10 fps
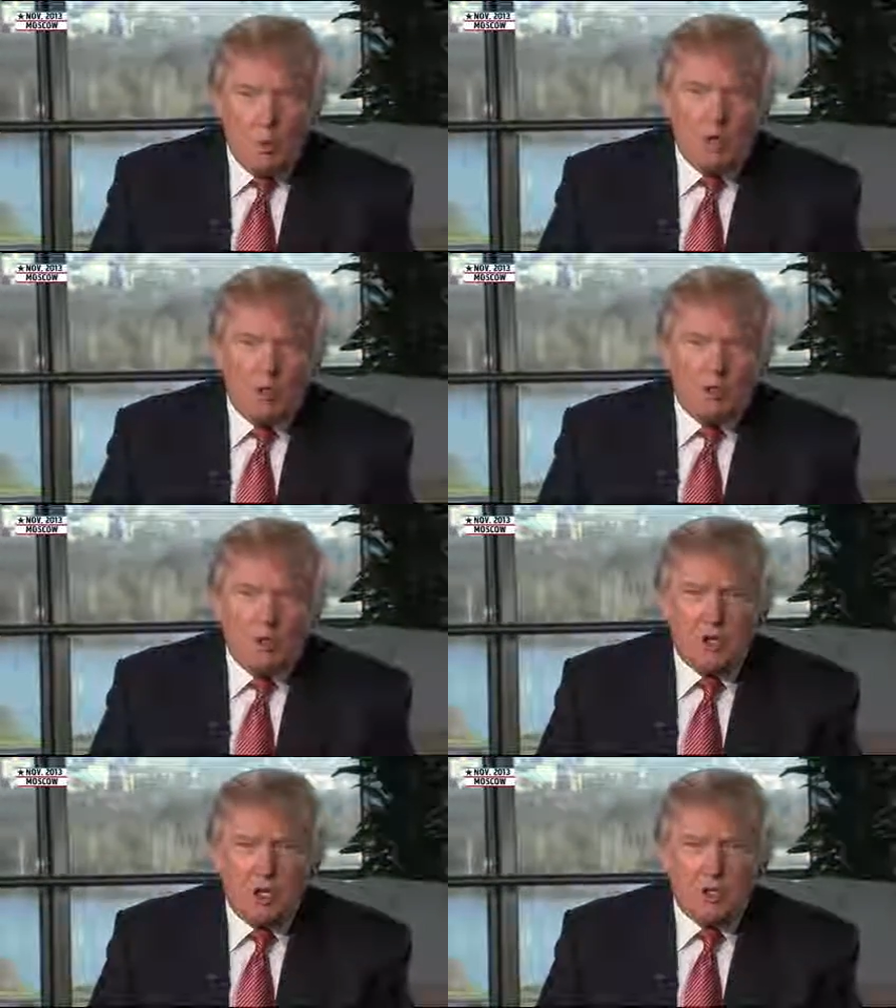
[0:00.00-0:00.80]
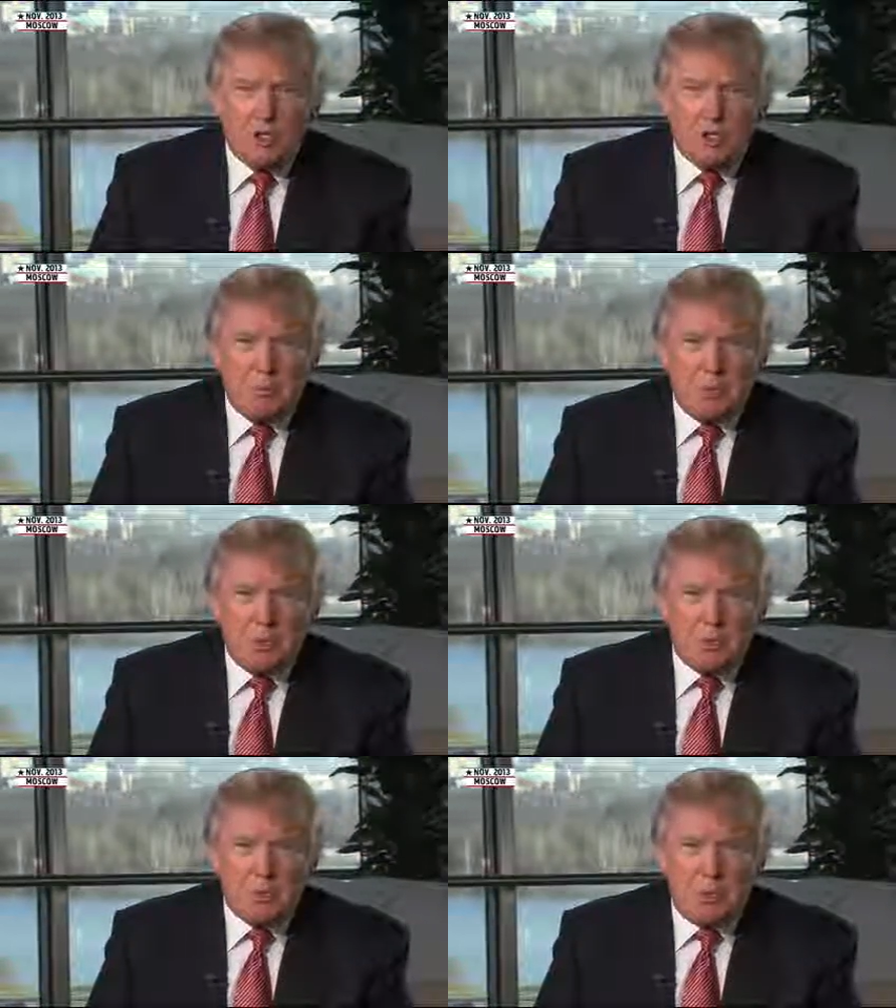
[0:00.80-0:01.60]
Well, you know, it's very interesting
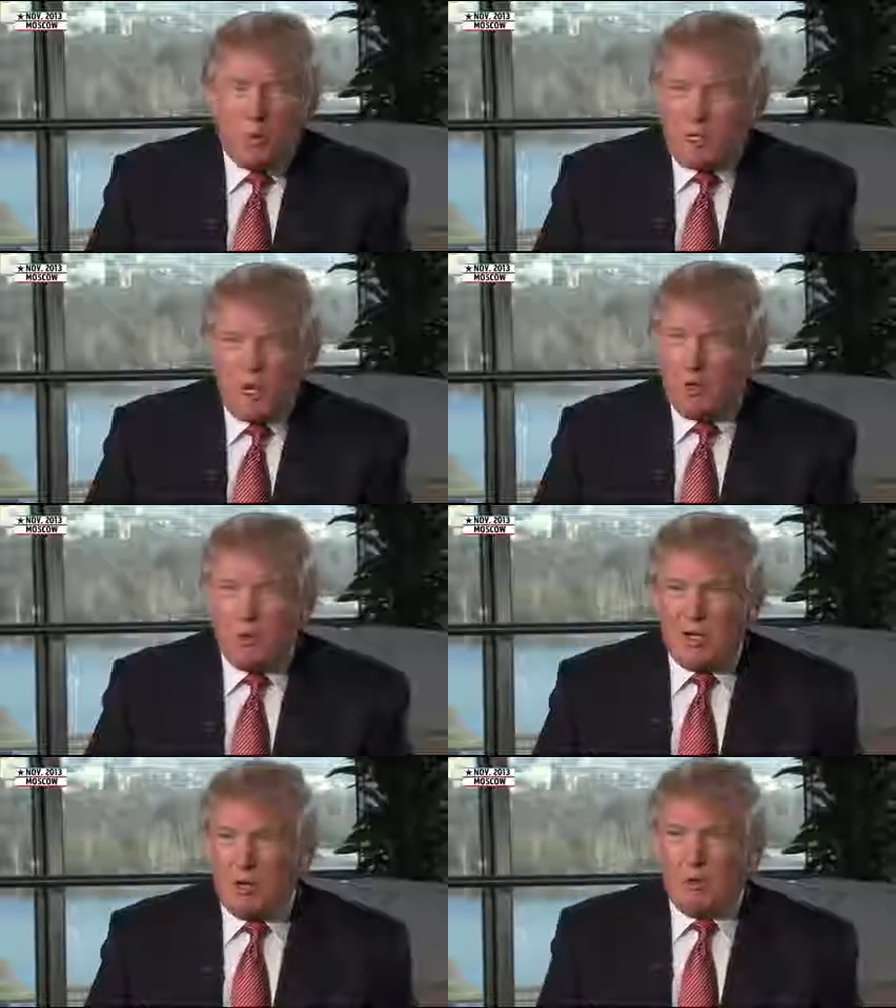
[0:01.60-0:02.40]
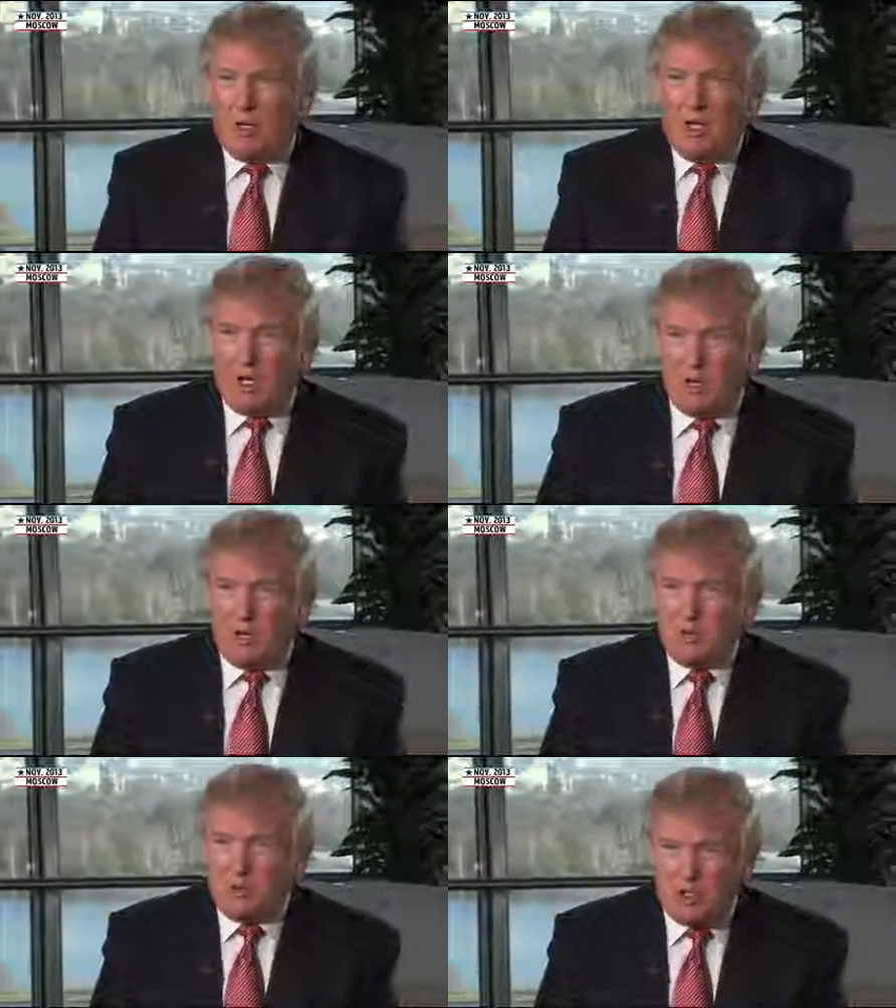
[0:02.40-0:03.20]
because when we did it, we didn't really know
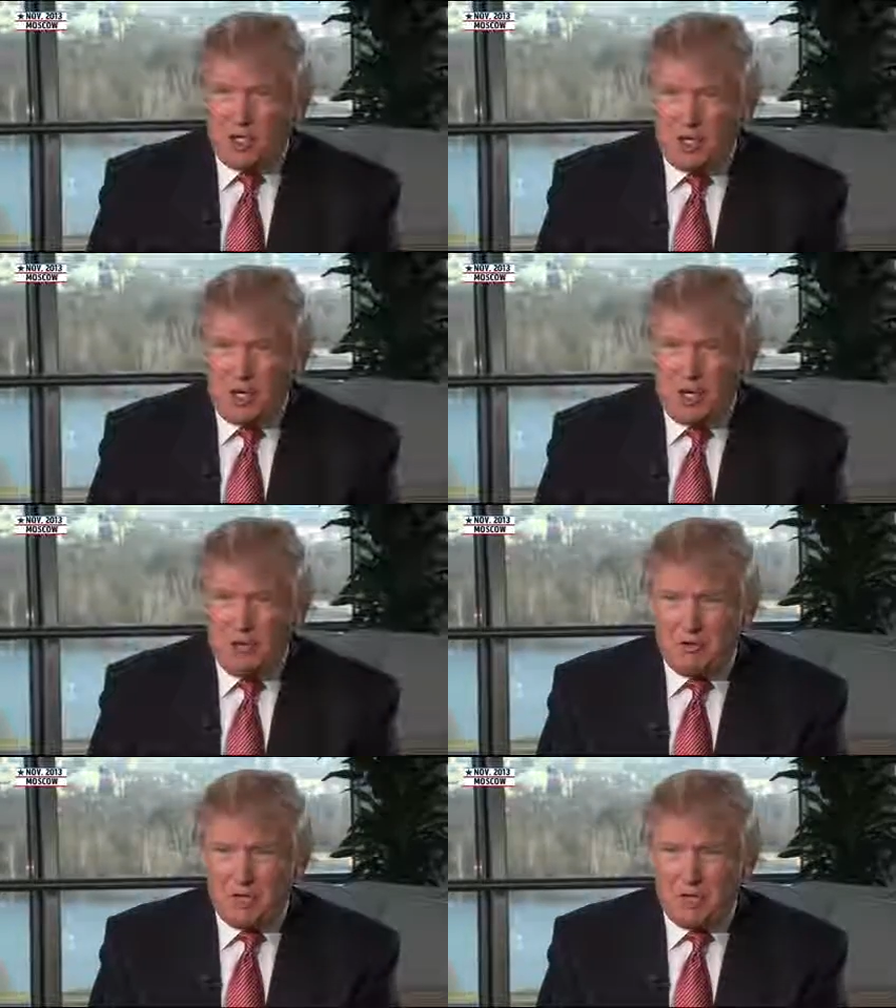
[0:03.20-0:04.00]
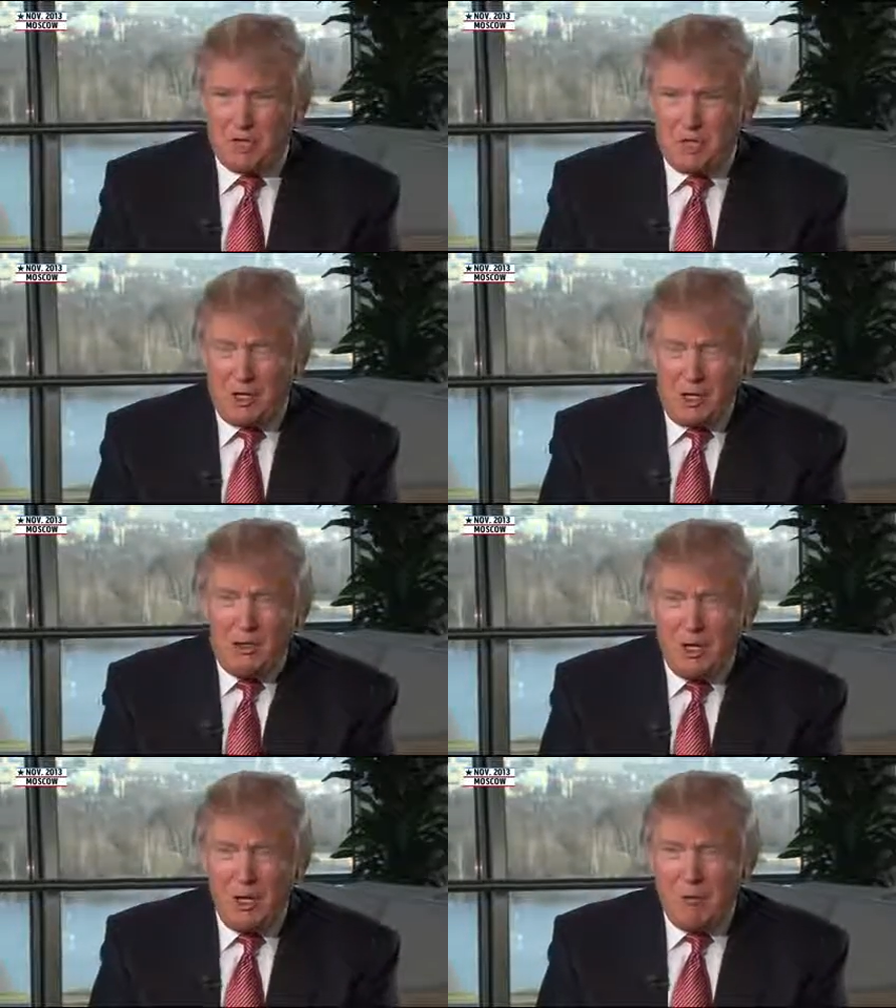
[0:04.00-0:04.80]
this was such a controversy,
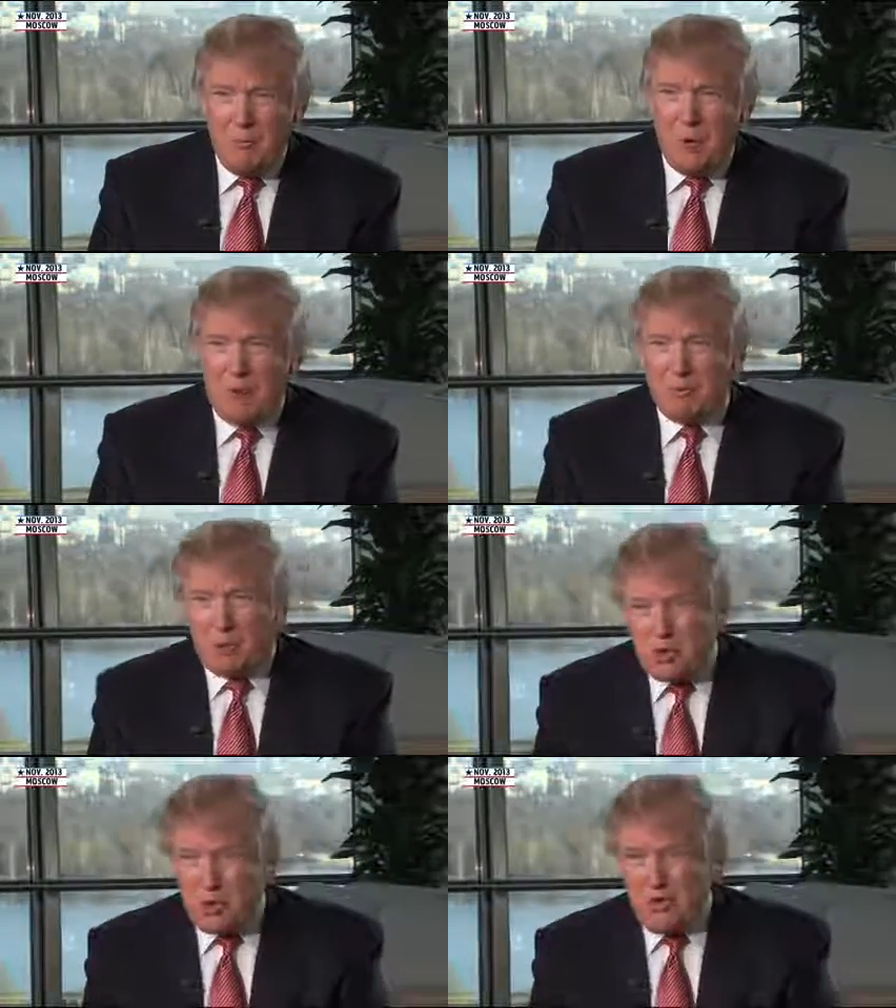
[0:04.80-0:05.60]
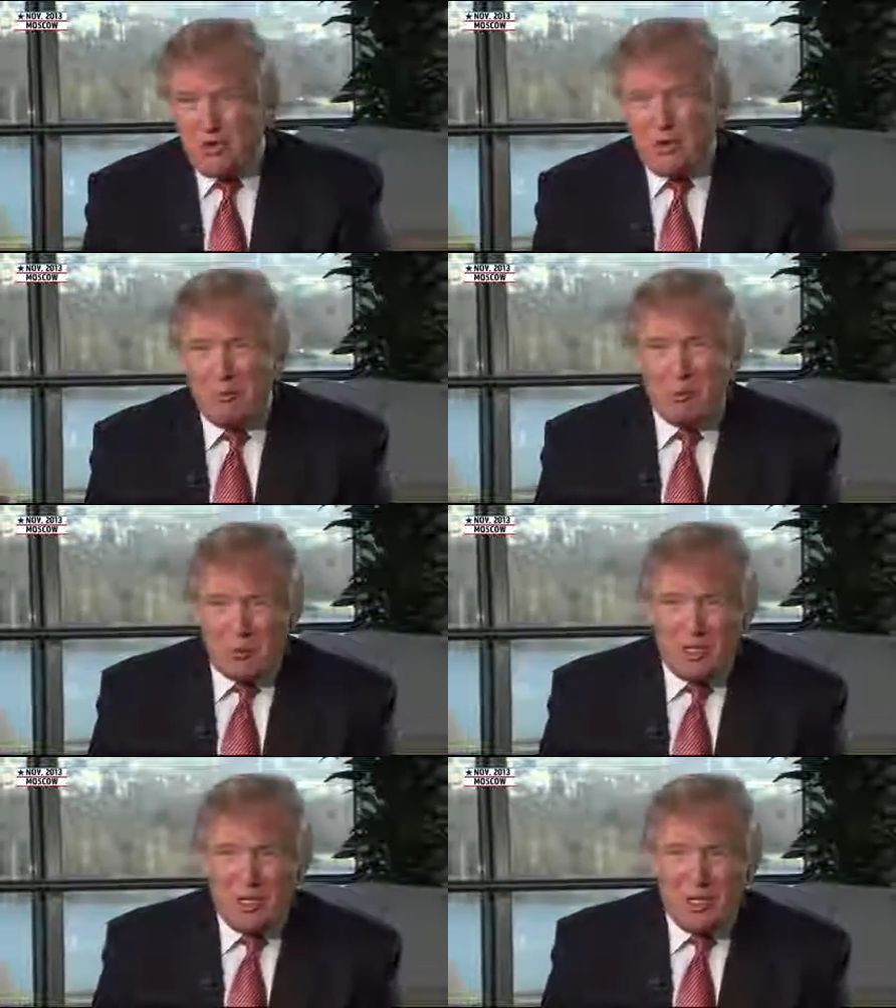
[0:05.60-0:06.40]
and perhaps we should have known, but
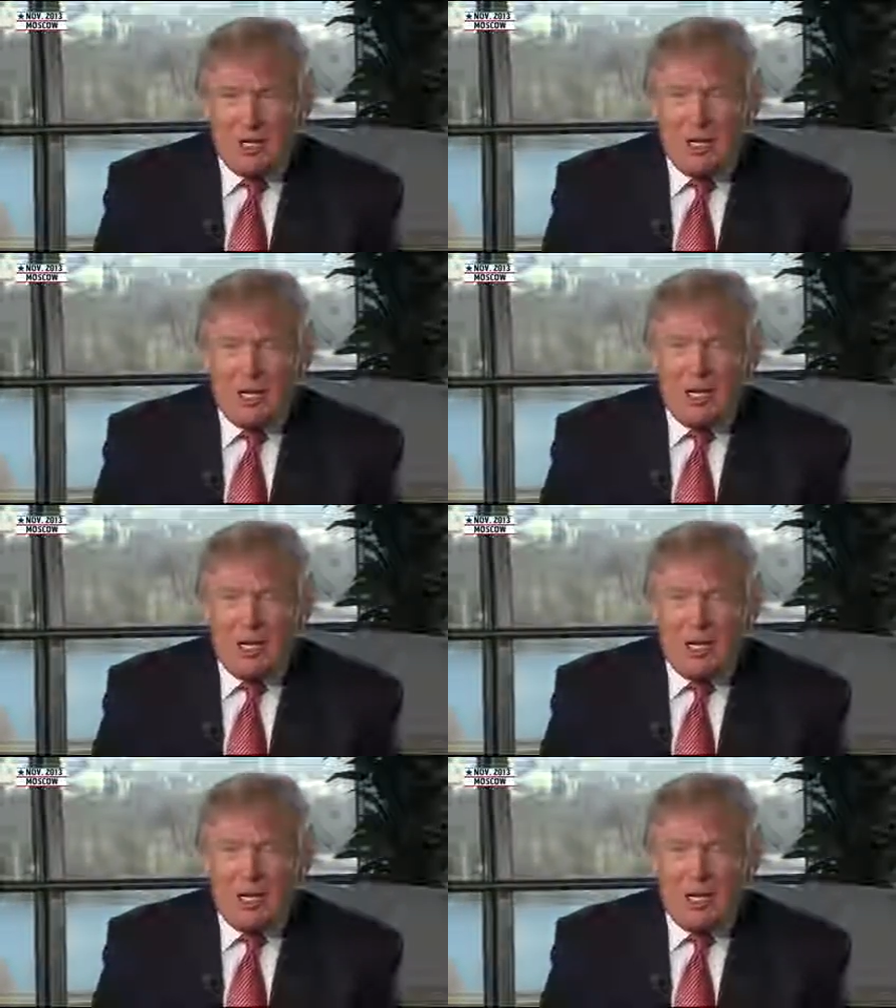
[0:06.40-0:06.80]
we didn't.